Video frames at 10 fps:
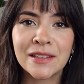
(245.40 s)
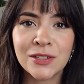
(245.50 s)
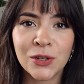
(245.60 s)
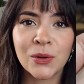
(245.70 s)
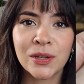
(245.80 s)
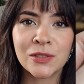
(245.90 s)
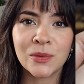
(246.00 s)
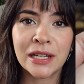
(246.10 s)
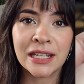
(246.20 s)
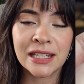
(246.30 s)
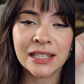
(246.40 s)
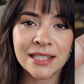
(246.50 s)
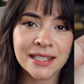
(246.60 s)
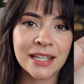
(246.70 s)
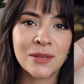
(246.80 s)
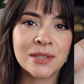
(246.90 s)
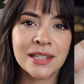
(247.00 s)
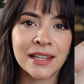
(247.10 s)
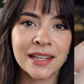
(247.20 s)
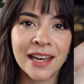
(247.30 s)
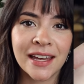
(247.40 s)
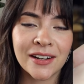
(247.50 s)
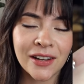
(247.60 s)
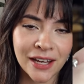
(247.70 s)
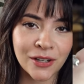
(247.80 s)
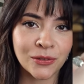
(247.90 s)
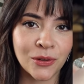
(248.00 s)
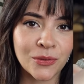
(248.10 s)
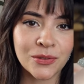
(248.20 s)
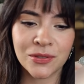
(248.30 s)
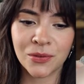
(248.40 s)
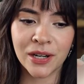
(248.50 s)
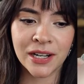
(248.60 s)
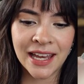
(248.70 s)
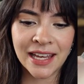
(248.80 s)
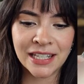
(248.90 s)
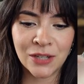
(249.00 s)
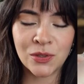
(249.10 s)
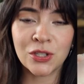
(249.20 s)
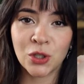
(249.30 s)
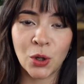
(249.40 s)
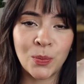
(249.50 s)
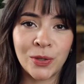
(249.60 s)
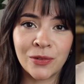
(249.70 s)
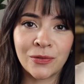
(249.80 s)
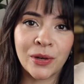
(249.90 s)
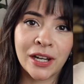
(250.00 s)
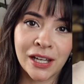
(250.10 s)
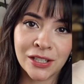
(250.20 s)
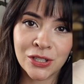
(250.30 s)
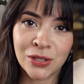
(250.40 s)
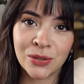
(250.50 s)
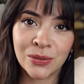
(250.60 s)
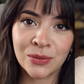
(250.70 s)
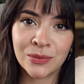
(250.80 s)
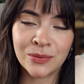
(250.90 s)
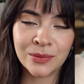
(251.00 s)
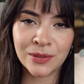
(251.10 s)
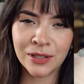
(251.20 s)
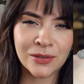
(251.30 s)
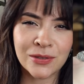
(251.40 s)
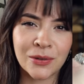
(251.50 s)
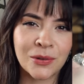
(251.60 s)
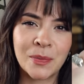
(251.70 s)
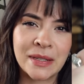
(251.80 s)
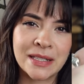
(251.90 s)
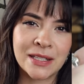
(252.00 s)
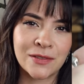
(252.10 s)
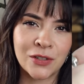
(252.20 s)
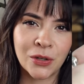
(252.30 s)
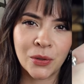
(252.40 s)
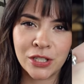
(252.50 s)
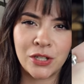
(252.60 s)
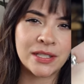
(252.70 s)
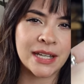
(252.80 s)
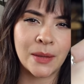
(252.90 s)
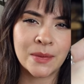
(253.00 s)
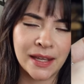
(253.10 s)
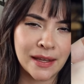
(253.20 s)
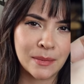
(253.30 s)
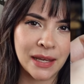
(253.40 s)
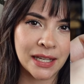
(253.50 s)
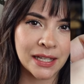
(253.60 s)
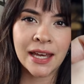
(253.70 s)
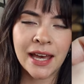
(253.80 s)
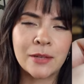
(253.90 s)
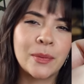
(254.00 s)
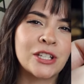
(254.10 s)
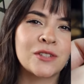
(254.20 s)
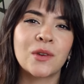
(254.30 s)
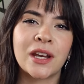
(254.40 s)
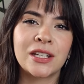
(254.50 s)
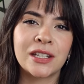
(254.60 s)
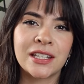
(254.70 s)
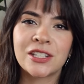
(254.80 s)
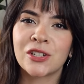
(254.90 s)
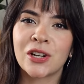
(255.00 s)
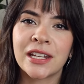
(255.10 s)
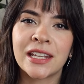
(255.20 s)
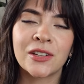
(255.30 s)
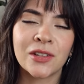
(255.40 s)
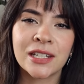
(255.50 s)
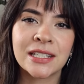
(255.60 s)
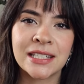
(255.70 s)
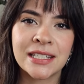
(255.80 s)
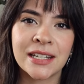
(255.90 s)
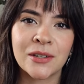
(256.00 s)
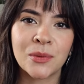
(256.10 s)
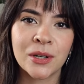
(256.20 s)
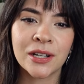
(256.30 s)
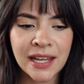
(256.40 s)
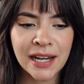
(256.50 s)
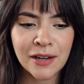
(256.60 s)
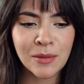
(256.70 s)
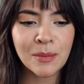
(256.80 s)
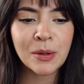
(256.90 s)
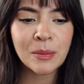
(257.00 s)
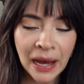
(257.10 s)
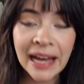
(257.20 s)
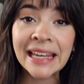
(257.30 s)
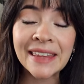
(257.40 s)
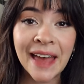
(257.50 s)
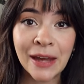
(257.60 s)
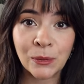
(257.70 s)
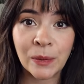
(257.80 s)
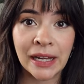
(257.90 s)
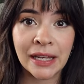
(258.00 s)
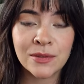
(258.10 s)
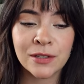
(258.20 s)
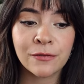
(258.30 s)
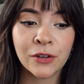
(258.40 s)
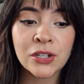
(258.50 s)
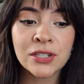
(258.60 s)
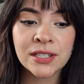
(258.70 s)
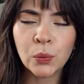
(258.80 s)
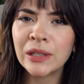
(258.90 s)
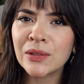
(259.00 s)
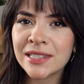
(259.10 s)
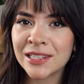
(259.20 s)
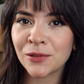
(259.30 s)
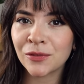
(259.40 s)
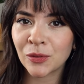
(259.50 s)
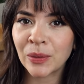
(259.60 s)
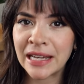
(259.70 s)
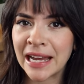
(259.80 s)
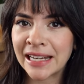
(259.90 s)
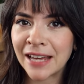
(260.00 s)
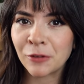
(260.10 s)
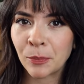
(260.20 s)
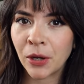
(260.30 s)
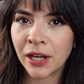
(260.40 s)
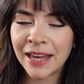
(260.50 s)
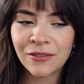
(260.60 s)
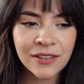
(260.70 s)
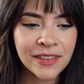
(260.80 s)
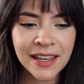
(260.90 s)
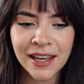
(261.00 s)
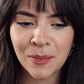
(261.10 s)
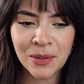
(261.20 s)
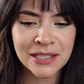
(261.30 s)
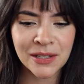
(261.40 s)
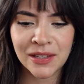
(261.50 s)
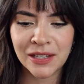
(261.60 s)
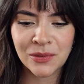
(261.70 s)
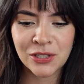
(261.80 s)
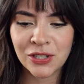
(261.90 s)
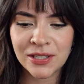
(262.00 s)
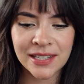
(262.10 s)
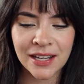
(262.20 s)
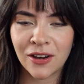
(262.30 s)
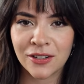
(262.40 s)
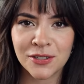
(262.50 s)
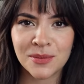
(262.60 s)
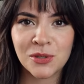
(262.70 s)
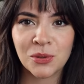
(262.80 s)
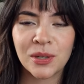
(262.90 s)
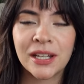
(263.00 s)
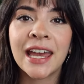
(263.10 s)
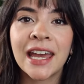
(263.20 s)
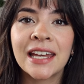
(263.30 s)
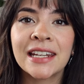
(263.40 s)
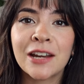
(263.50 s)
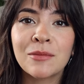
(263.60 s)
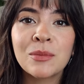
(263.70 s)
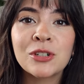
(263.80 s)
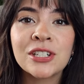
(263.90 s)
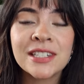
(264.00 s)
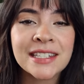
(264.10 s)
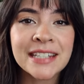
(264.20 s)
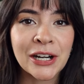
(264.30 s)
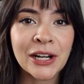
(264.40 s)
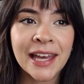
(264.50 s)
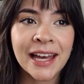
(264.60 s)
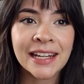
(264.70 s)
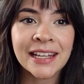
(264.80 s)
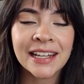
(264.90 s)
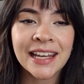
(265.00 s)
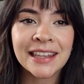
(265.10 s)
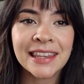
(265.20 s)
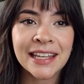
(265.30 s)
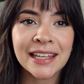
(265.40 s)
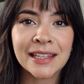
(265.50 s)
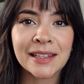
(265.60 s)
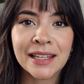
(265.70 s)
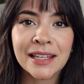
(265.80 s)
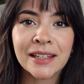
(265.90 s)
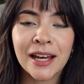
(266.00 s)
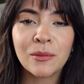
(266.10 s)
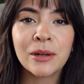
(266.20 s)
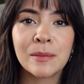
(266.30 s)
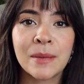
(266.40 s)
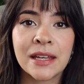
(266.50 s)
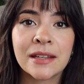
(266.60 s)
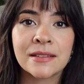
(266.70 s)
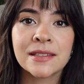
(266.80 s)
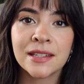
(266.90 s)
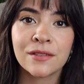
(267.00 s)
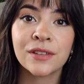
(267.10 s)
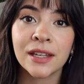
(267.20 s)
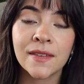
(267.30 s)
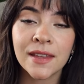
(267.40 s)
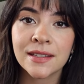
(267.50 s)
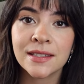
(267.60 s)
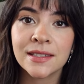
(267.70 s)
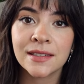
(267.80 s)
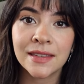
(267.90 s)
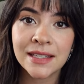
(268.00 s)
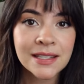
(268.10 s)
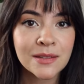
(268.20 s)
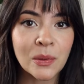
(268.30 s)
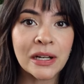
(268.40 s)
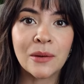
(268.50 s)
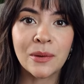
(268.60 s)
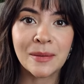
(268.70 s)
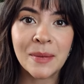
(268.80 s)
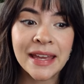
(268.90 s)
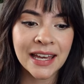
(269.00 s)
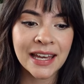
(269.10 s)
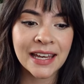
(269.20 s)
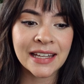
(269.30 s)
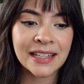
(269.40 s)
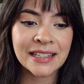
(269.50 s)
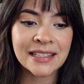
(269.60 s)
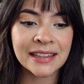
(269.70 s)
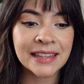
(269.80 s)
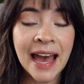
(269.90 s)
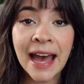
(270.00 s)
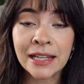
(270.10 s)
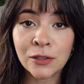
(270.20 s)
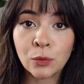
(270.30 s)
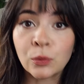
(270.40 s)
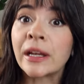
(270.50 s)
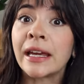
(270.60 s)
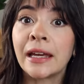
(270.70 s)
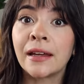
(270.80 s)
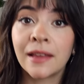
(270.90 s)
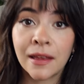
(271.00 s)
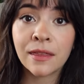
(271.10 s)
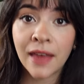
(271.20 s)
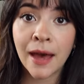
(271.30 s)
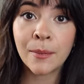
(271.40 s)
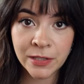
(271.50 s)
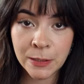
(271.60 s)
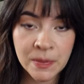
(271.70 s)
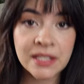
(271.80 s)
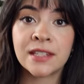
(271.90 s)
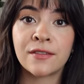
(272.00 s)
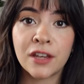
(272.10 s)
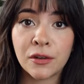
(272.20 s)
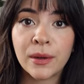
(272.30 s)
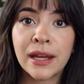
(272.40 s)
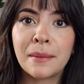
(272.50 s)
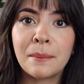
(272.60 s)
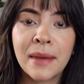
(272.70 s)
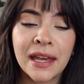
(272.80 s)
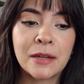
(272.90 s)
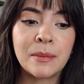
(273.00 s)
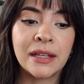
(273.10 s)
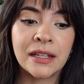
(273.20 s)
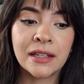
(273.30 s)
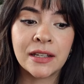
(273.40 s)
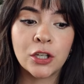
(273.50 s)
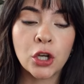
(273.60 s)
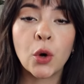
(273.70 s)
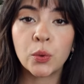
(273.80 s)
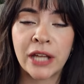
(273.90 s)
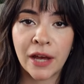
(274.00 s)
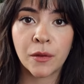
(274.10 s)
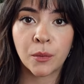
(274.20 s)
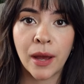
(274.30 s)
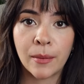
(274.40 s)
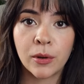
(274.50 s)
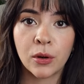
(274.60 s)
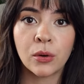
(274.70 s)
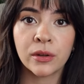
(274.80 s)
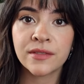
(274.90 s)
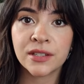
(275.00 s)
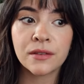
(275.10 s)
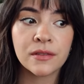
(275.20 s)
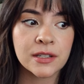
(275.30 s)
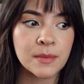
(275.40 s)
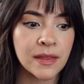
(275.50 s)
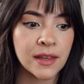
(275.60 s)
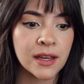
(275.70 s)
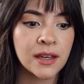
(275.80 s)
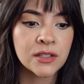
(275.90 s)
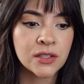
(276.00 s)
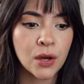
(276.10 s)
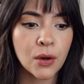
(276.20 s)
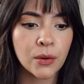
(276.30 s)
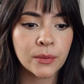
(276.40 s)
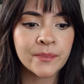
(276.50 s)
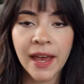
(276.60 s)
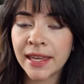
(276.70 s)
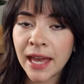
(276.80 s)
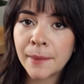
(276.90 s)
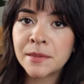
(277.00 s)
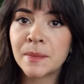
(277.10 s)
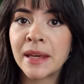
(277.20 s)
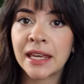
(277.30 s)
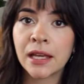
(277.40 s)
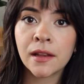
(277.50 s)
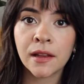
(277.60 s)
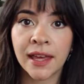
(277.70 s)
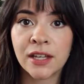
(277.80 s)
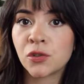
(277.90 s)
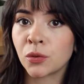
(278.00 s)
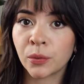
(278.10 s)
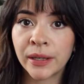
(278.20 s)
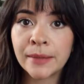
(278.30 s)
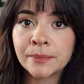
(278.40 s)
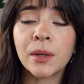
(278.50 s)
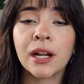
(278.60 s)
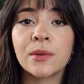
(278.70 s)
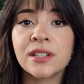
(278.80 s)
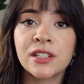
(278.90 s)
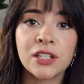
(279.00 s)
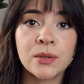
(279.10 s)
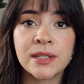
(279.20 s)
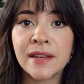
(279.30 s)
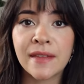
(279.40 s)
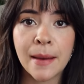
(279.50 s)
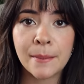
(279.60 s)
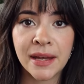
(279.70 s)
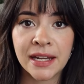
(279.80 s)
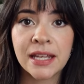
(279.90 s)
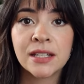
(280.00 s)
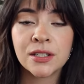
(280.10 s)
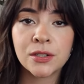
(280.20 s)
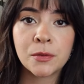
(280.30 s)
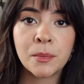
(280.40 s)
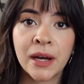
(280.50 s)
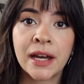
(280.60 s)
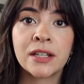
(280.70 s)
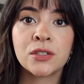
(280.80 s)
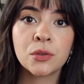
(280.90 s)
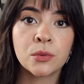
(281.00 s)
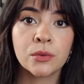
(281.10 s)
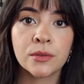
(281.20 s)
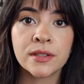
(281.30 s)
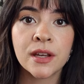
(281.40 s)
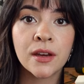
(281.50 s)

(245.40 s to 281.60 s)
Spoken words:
this turquoise ring that this lady was selling at our local store, and it was so beautiful. It had two little circle pieces of turquoise. You could tell it was handmade, had a bunch of granulation on it and a lot of detail work. And I remember buying that ring. It was the first real silver ring I'd ever bought. Everything up until then was just like costume jewelry. And I remember just staring at it and thinking, like, I want to make stuff like this. This is what I want to make. And that ring, like that specific ring, made me go down the rabbit hole of silversmithing. So I kept making clay jewelry, but I was using that money to buy tools